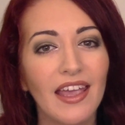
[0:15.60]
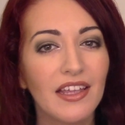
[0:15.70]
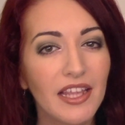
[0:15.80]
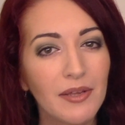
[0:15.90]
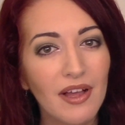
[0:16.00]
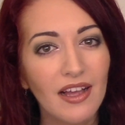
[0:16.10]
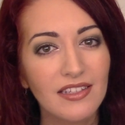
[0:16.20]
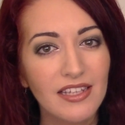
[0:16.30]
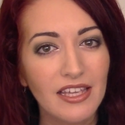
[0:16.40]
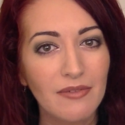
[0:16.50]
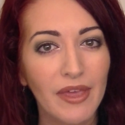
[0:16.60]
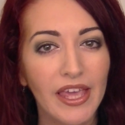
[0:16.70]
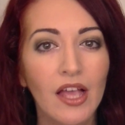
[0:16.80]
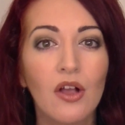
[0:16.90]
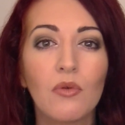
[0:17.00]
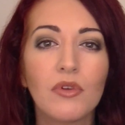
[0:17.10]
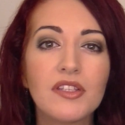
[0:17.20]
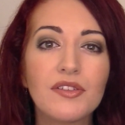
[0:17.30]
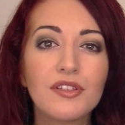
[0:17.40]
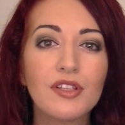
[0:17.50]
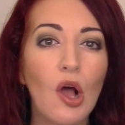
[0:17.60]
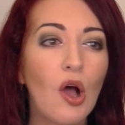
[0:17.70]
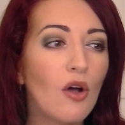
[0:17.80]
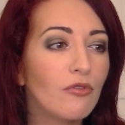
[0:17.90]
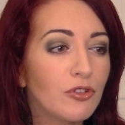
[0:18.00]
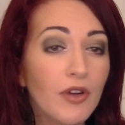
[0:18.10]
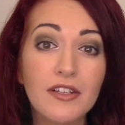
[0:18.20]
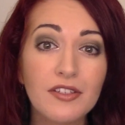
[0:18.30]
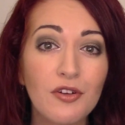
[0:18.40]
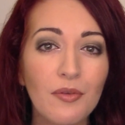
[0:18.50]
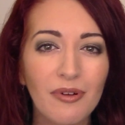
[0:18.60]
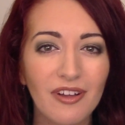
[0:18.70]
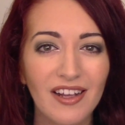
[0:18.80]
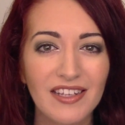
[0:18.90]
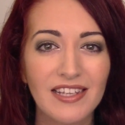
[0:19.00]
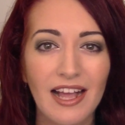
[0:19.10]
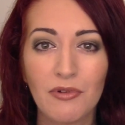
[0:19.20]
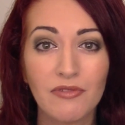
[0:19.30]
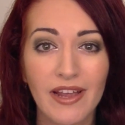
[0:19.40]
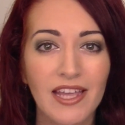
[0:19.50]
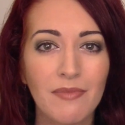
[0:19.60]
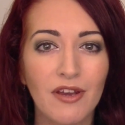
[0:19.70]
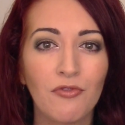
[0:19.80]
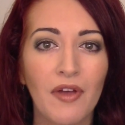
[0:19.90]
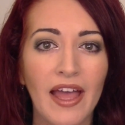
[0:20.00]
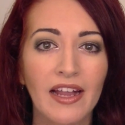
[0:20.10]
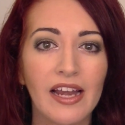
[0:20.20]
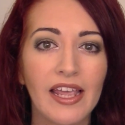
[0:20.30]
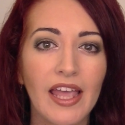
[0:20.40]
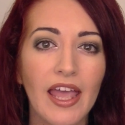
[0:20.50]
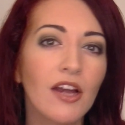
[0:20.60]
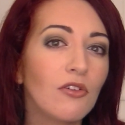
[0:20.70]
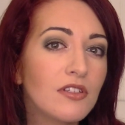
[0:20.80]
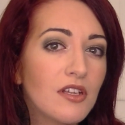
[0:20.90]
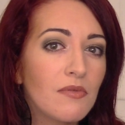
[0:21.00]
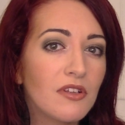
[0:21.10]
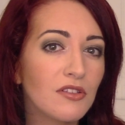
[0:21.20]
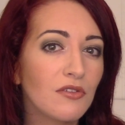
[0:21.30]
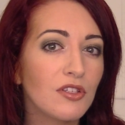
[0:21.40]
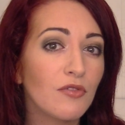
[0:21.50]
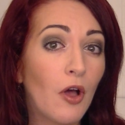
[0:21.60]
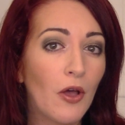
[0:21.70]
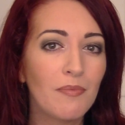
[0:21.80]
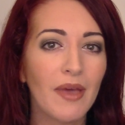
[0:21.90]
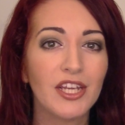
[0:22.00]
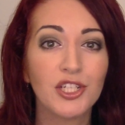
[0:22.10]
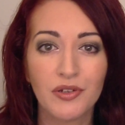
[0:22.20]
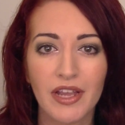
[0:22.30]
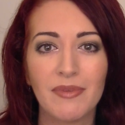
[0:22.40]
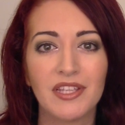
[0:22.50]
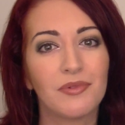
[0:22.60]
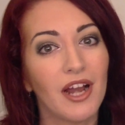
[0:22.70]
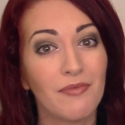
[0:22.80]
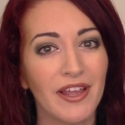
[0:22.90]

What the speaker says: and they were asking me what sorts of drugstore products that I would recommend for acne and also what sorts of homemade treatments would I